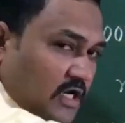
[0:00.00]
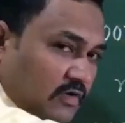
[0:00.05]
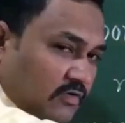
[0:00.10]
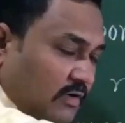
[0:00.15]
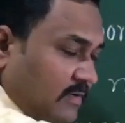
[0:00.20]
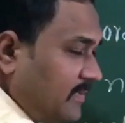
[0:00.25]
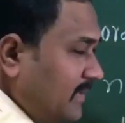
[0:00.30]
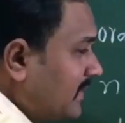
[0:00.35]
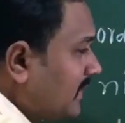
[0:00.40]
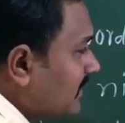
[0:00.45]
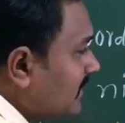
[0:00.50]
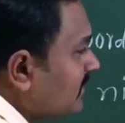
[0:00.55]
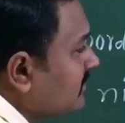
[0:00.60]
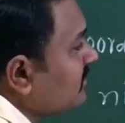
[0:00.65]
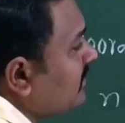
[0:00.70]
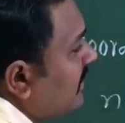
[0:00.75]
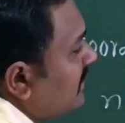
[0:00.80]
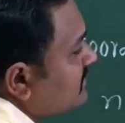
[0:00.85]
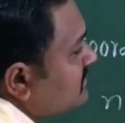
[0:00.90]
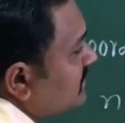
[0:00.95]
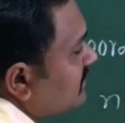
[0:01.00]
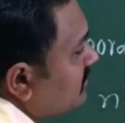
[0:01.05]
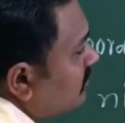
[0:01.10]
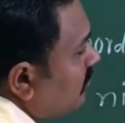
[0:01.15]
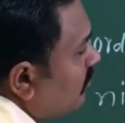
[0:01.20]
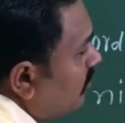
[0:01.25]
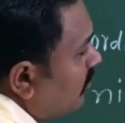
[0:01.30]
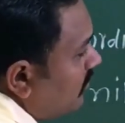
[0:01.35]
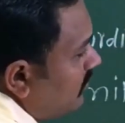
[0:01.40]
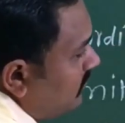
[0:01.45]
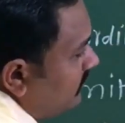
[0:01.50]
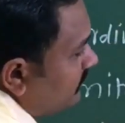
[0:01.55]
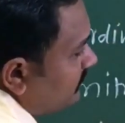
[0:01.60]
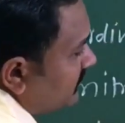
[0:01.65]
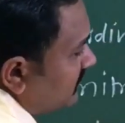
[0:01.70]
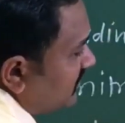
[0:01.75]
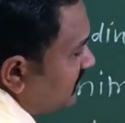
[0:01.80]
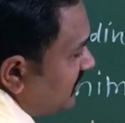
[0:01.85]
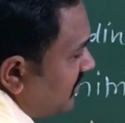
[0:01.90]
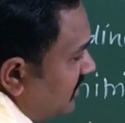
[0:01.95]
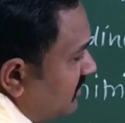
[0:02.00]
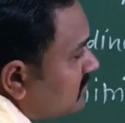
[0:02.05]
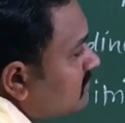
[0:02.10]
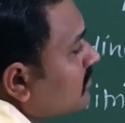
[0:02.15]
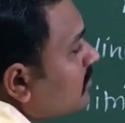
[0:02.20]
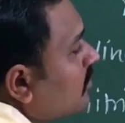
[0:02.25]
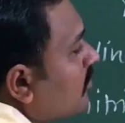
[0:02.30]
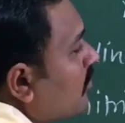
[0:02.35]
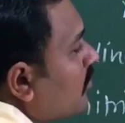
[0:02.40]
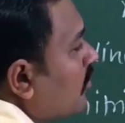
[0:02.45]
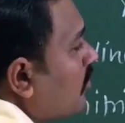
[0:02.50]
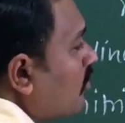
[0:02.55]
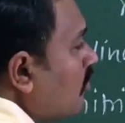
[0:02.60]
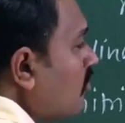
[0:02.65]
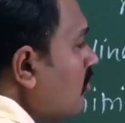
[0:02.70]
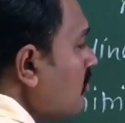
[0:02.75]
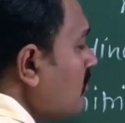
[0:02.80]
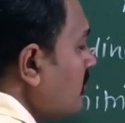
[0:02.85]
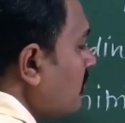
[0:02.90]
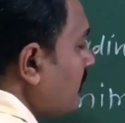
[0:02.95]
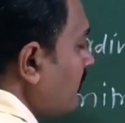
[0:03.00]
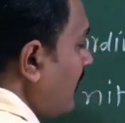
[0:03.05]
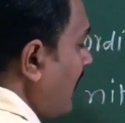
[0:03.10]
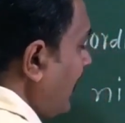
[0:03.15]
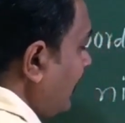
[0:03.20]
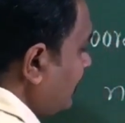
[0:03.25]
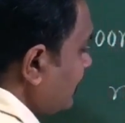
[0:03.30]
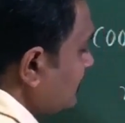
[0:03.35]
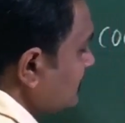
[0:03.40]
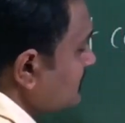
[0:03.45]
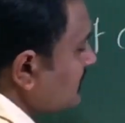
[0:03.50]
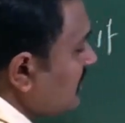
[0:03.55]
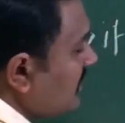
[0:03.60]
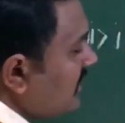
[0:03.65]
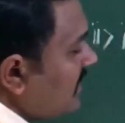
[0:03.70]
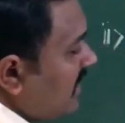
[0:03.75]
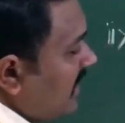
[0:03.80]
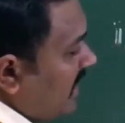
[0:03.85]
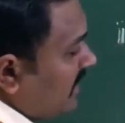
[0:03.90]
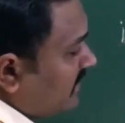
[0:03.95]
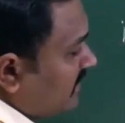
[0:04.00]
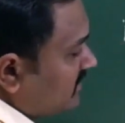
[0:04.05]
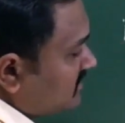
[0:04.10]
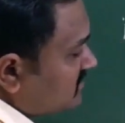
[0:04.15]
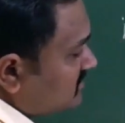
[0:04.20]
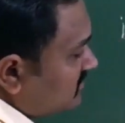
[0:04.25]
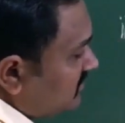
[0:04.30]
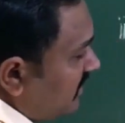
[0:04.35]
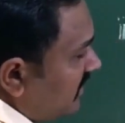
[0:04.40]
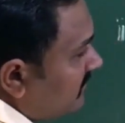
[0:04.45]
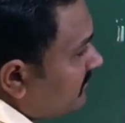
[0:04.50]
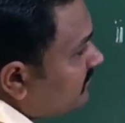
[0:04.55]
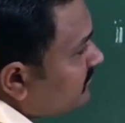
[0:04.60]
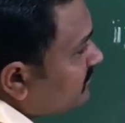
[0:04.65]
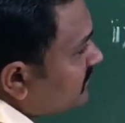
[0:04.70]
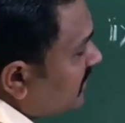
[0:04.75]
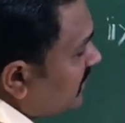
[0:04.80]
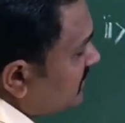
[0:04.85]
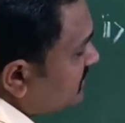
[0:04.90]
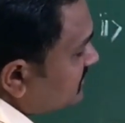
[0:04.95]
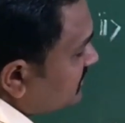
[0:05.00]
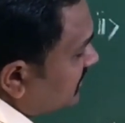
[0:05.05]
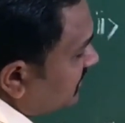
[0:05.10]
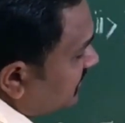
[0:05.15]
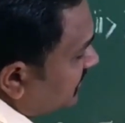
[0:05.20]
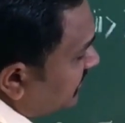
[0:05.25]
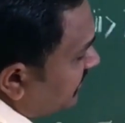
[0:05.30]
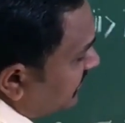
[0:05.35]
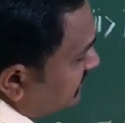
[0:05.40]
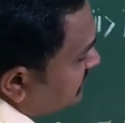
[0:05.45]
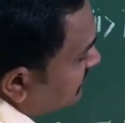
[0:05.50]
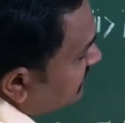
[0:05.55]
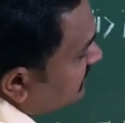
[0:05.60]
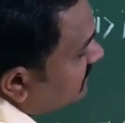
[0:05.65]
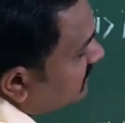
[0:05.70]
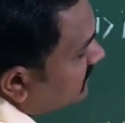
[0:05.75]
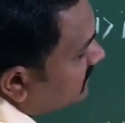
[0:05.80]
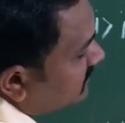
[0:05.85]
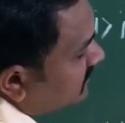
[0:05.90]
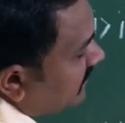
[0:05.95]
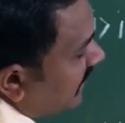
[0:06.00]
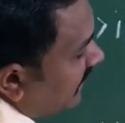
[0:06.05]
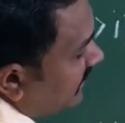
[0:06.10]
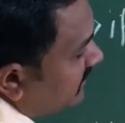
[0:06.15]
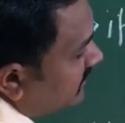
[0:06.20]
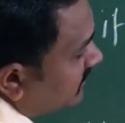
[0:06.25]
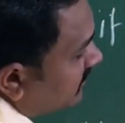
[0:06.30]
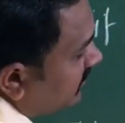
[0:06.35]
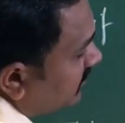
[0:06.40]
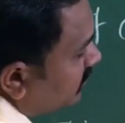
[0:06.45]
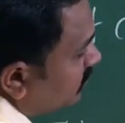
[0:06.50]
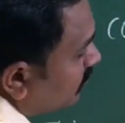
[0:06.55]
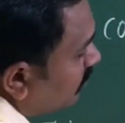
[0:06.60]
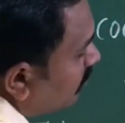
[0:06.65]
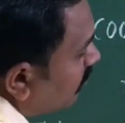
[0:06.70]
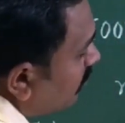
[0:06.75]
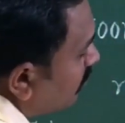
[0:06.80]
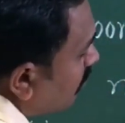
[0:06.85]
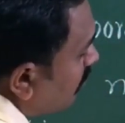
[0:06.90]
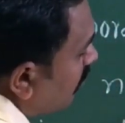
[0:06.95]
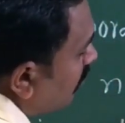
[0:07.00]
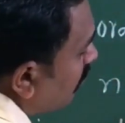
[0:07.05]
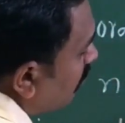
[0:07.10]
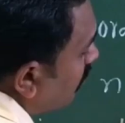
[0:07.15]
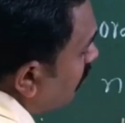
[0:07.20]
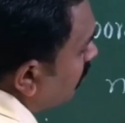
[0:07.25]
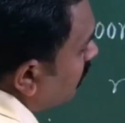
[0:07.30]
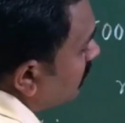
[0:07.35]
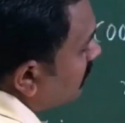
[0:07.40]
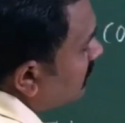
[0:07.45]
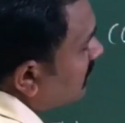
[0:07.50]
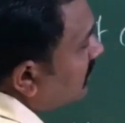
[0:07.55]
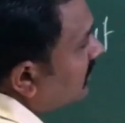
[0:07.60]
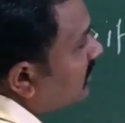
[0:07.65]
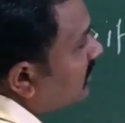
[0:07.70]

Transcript: it will be written as an ONO minus, and its name is written as an nitrito O.